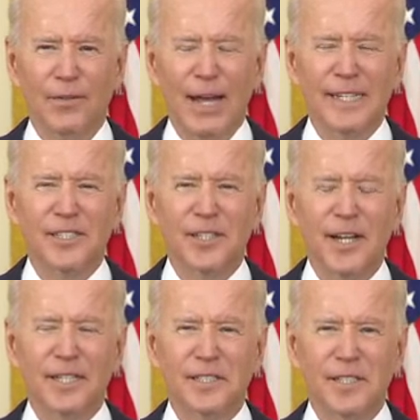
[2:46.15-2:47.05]
That's the
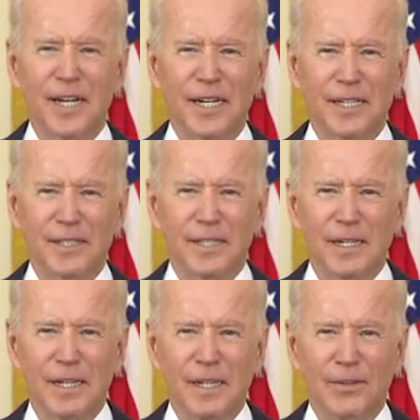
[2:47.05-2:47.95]
next stage.
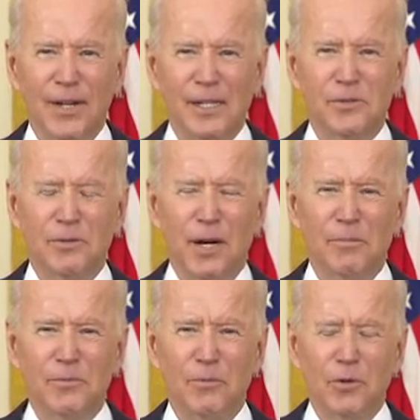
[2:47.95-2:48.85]
That's what
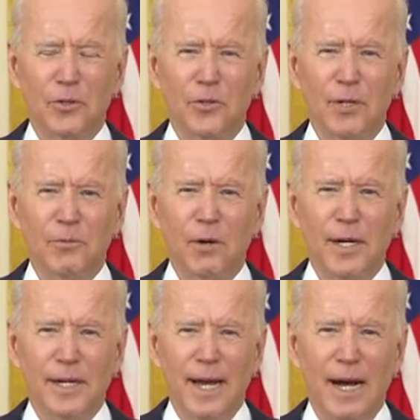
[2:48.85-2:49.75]
we're doing
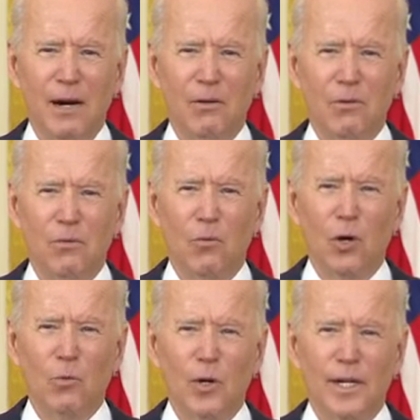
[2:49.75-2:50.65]
right now.
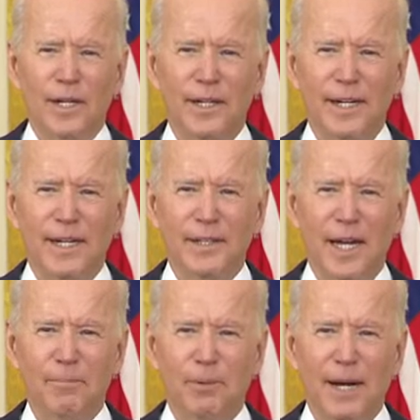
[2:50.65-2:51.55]
We're working to get
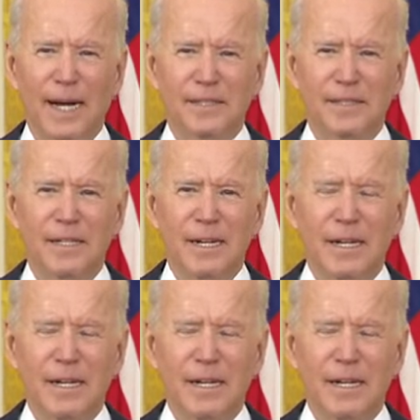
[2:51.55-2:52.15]
that passed.